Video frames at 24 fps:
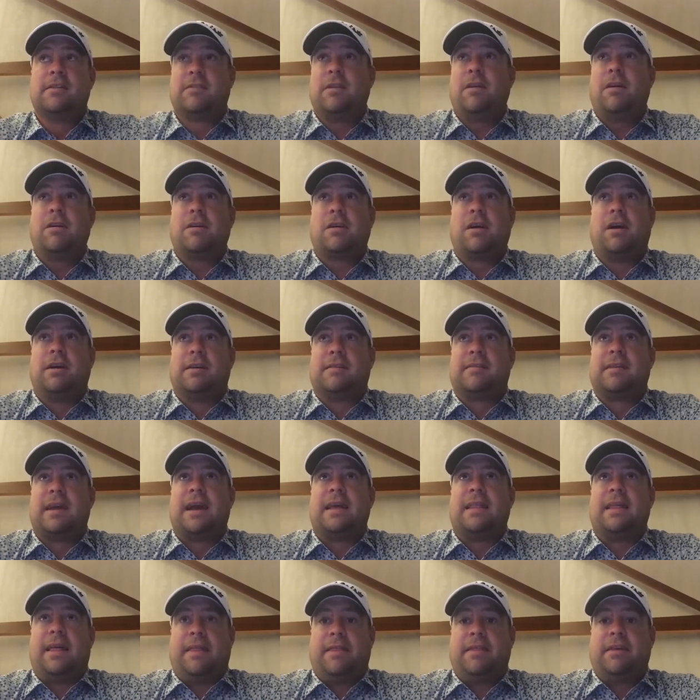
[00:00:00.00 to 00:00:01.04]
a lot of guys out
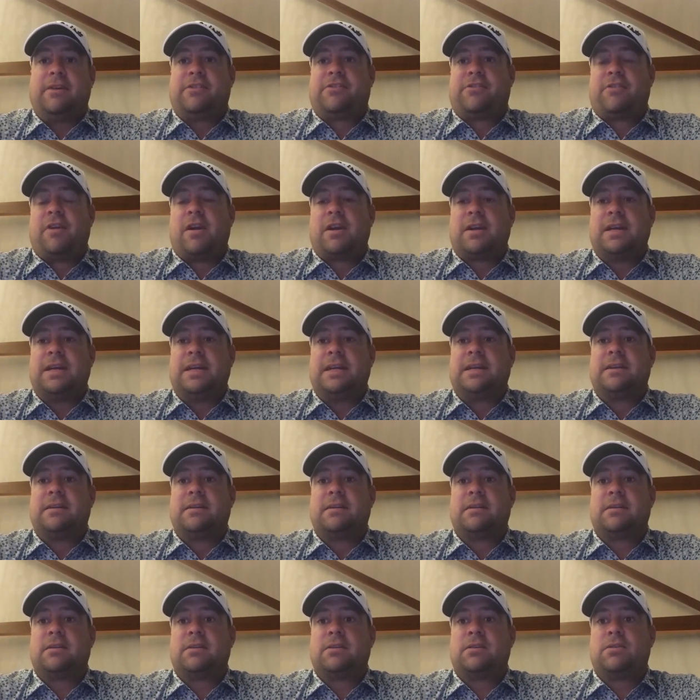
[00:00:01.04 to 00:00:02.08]
there that are struggling
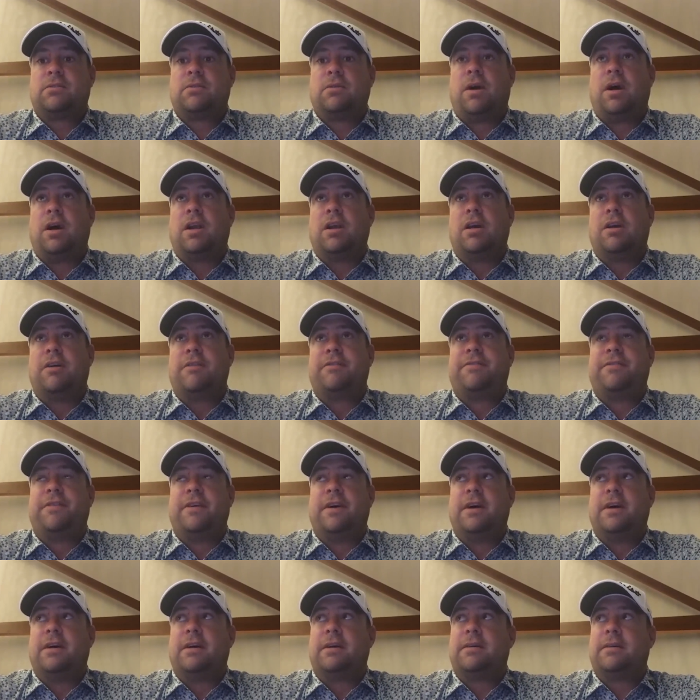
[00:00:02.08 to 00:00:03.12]
quite a lot for,